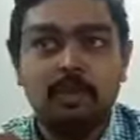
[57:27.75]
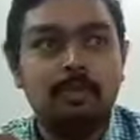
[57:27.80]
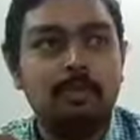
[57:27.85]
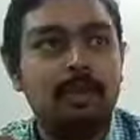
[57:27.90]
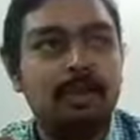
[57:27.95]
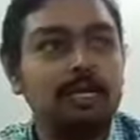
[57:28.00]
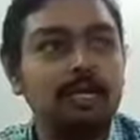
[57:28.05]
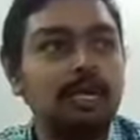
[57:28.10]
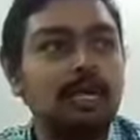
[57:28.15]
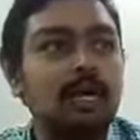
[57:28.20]

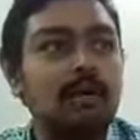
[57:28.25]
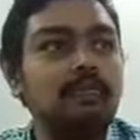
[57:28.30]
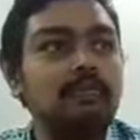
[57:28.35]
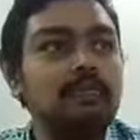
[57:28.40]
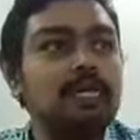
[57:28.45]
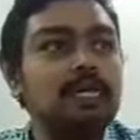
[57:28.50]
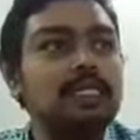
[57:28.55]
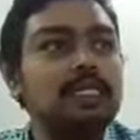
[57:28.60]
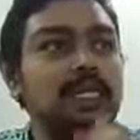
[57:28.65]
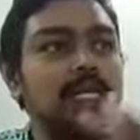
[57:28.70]
but the
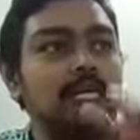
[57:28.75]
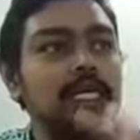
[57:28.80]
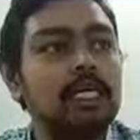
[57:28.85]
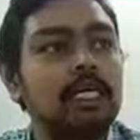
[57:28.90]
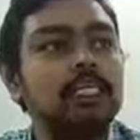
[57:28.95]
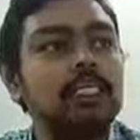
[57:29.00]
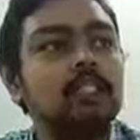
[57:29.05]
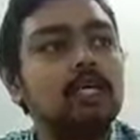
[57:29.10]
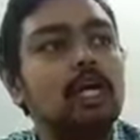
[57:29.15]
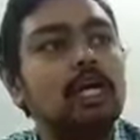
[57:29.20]
company is getting
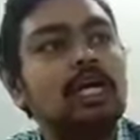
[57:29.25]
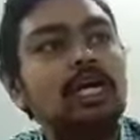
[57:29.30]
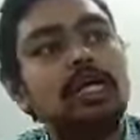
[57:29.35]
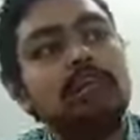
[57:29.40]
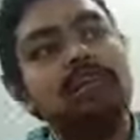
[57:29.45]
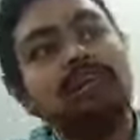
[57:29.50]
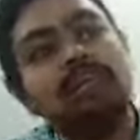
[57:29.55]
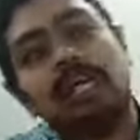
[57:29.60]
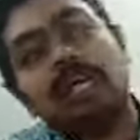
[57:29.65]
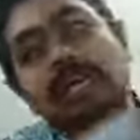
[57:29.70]

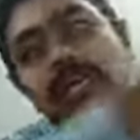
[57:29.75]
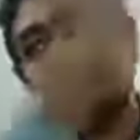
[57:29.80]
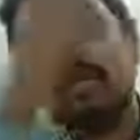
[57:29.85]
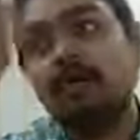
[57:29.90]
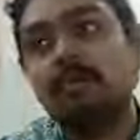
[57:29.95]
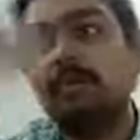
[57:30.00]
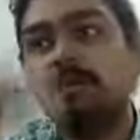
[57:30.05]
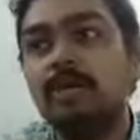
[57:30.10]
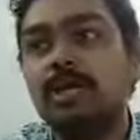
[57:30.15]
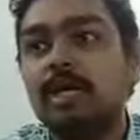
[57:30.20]
consolidated with another
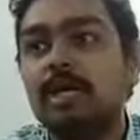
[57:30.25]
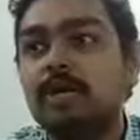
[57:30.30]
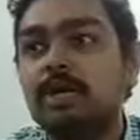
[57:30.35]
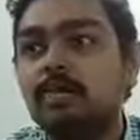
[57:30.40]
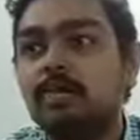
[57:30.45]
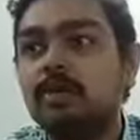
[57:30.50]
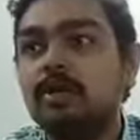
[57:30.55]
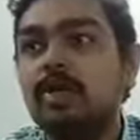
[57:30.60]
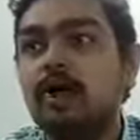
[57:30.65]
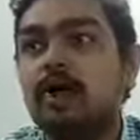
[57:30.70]
company
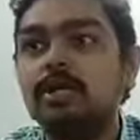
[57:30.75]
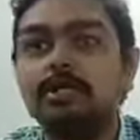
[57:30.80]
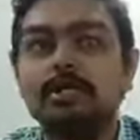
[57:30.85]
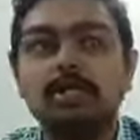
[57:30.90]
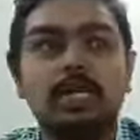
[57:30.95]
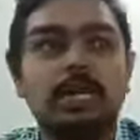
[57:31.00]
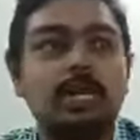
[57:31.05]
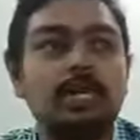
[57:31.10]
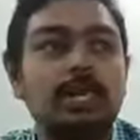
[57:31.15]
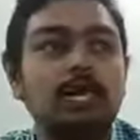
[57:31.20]
because
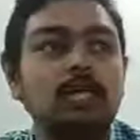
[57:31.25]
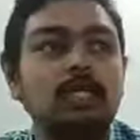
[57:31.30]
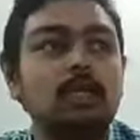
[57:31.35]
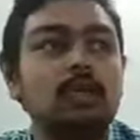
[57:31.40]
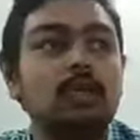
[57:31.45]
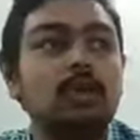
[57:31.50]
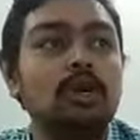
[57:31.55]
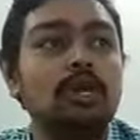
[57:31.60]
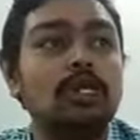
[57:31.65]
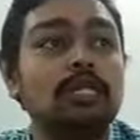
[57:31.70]
they are
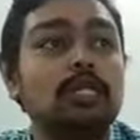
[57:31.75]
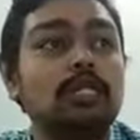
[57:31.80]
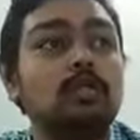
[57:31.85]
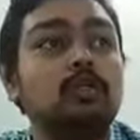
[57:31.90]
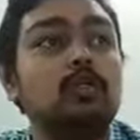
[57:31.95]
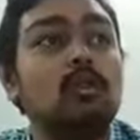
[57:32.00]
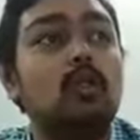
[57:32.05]
controlling the